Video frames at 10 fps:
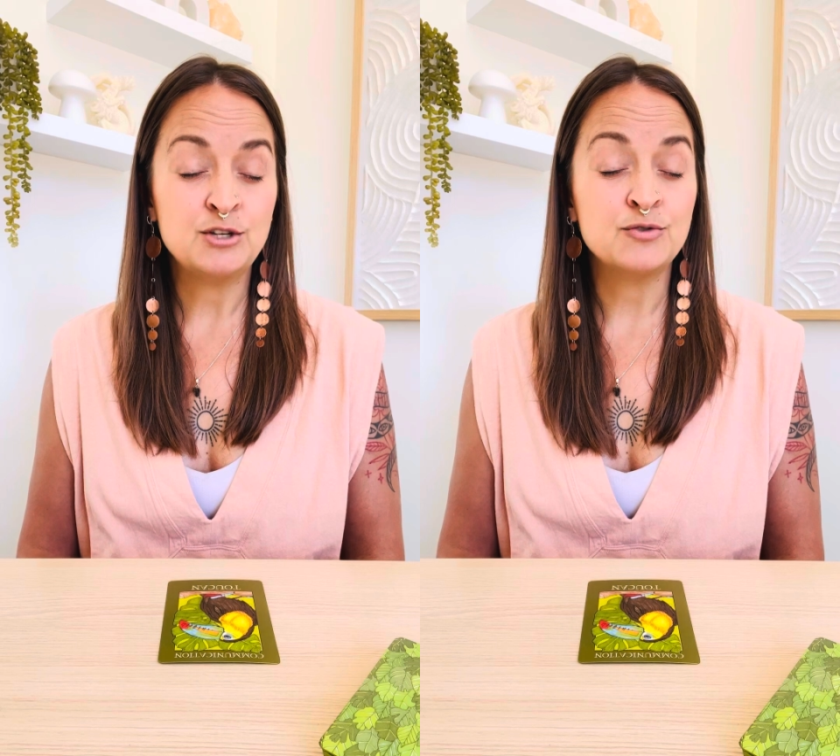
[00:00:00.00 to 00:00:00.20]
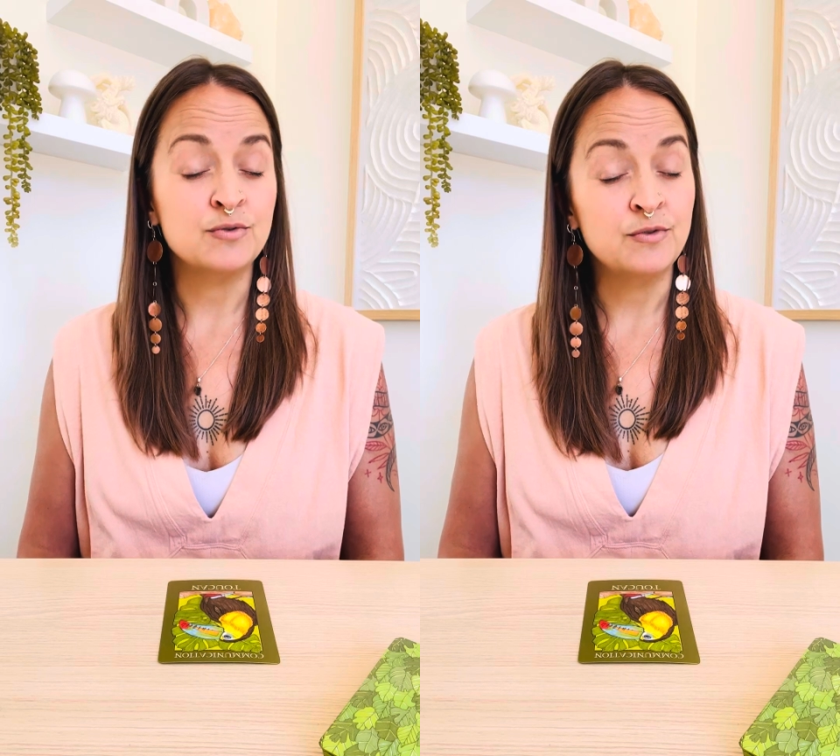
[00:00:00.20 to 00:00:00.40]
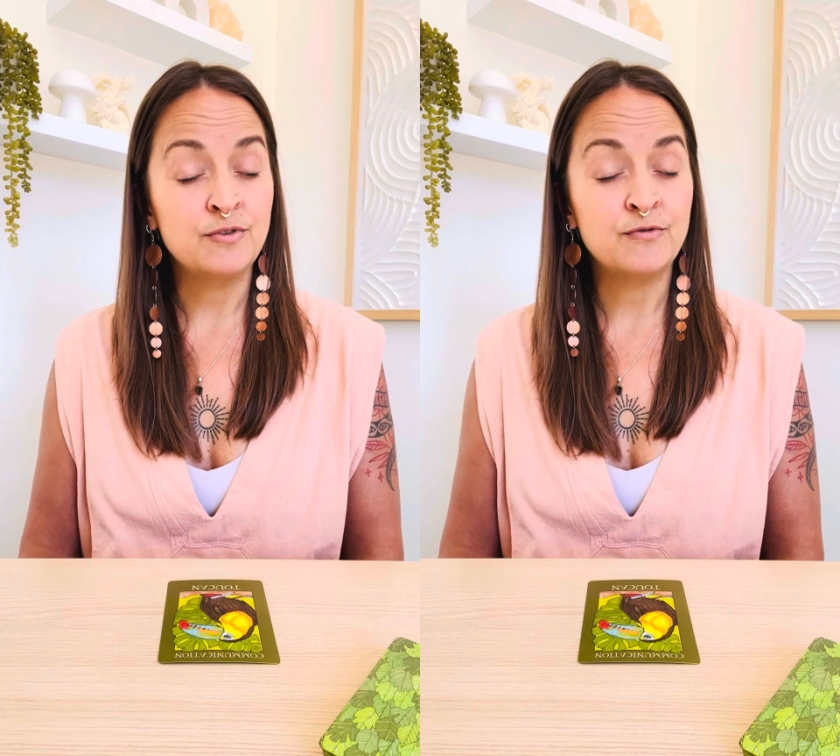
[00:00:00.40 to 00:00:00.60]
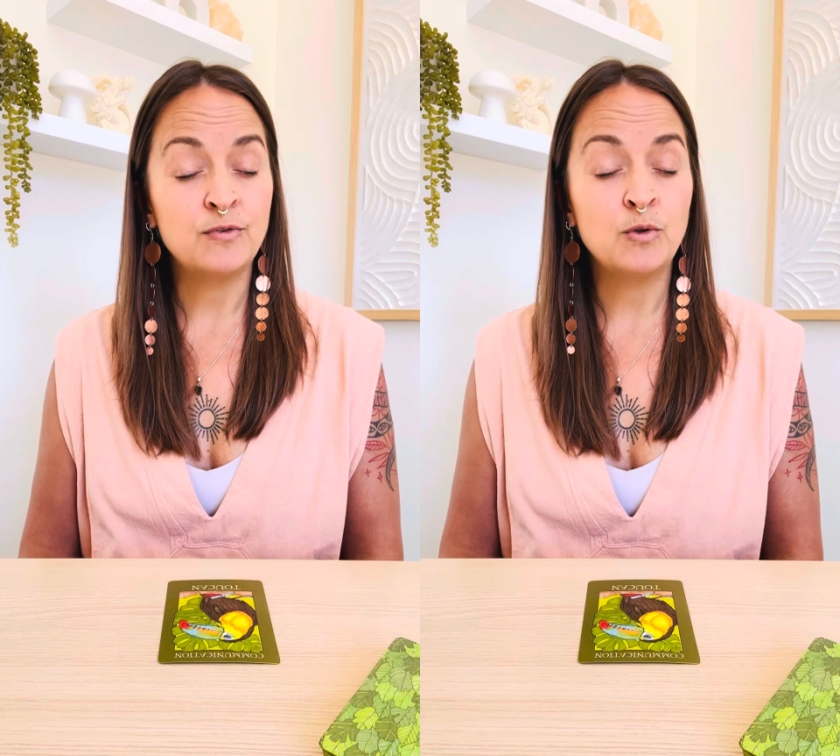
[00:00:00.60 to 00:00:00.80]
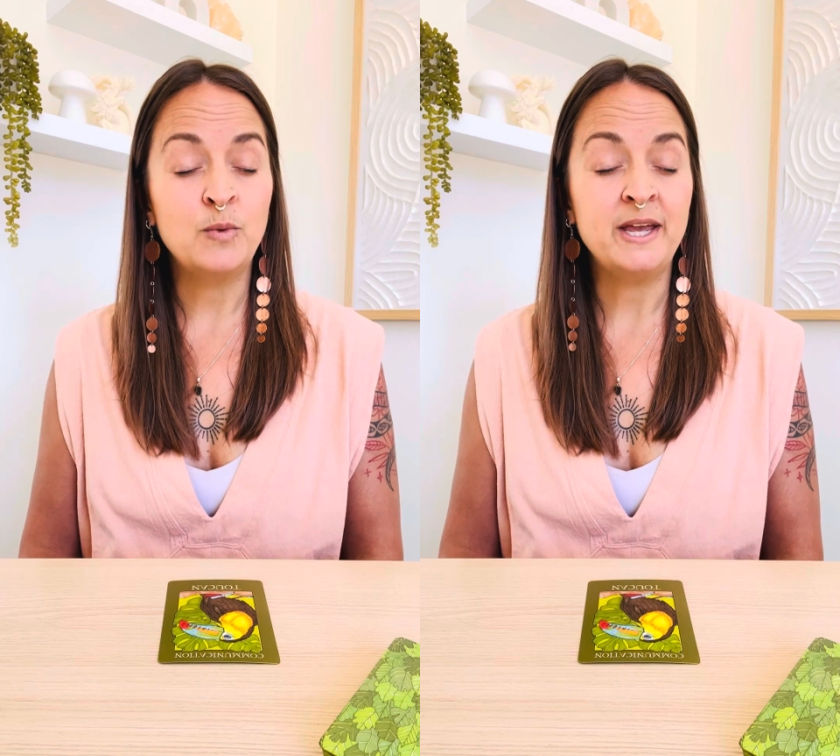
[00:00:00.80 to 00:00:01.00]

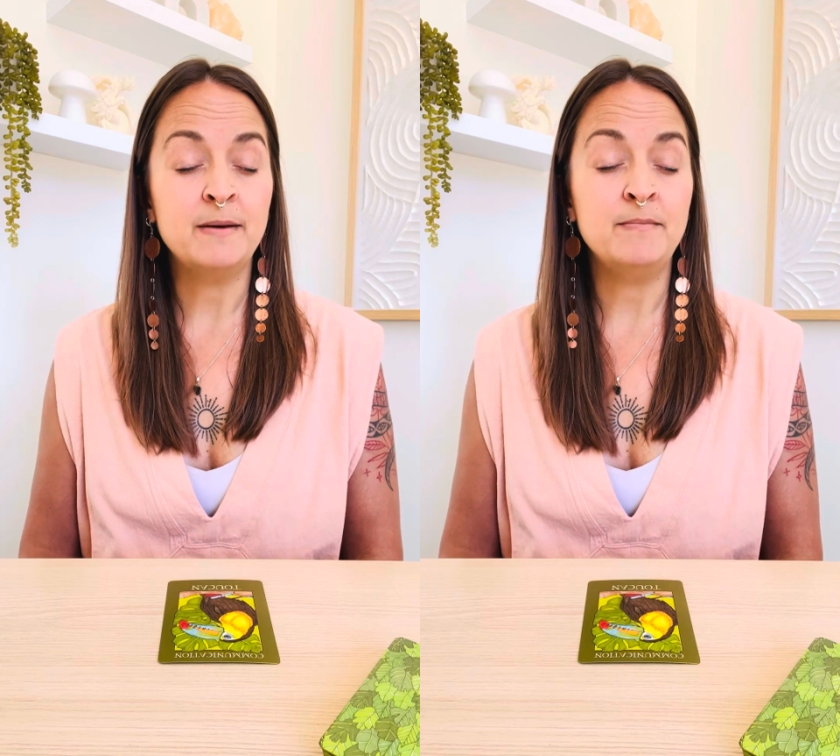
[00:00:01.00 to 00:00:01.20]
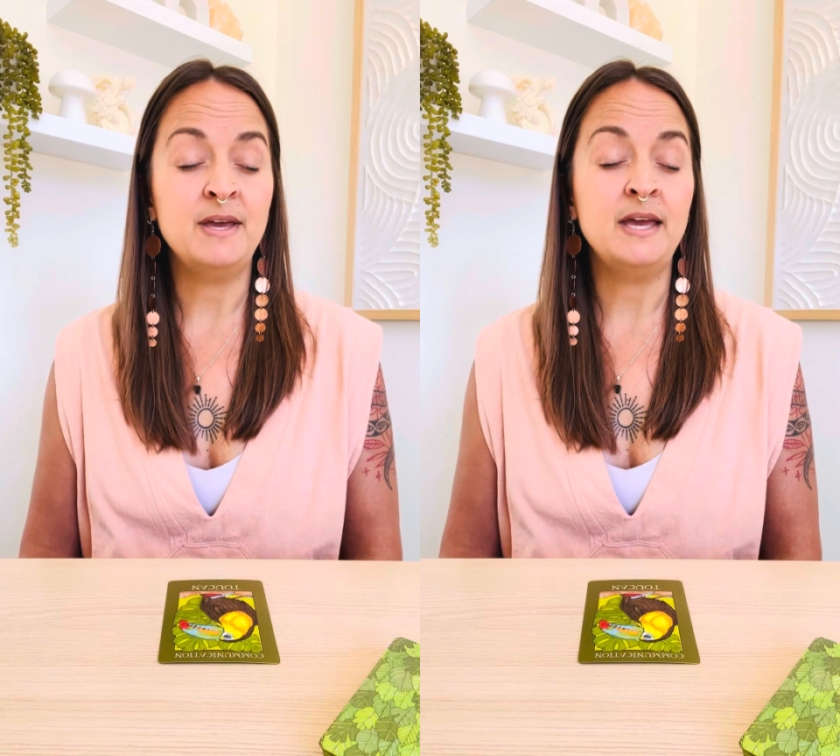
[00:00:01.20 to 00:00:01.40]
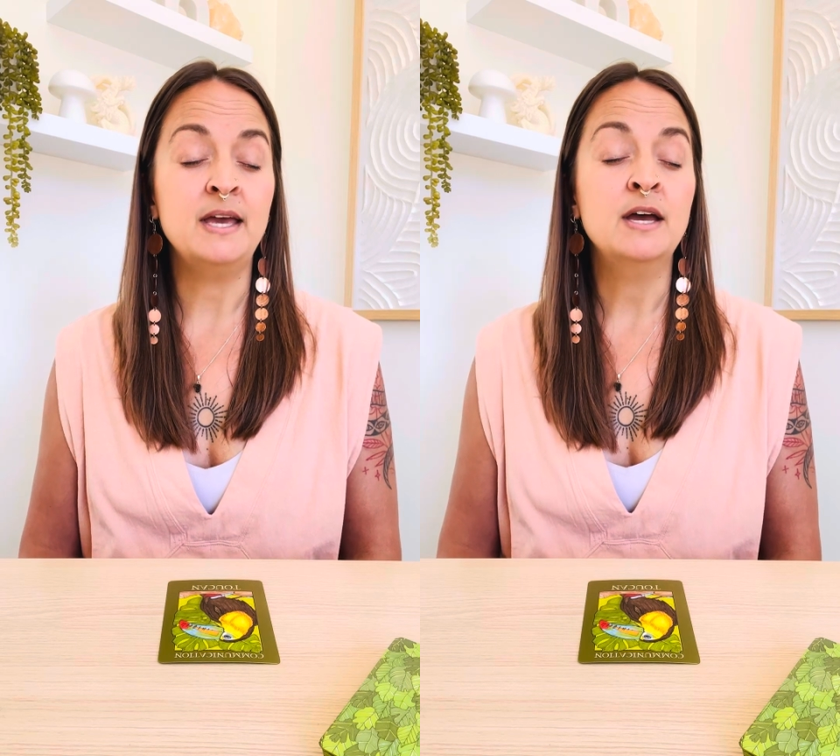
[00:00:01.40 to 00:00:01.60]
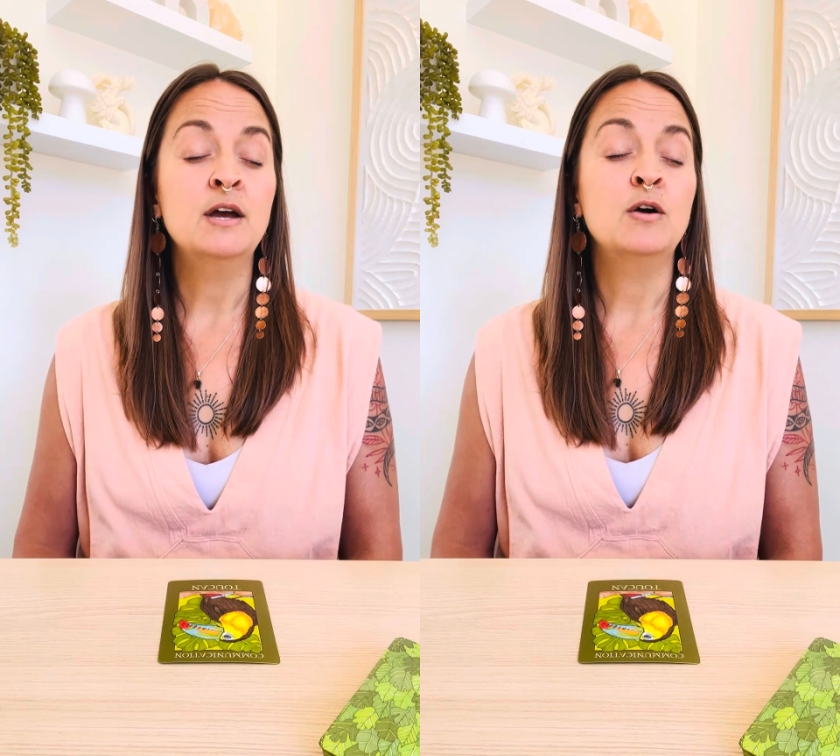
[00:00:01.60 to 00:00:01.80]
truthful we can be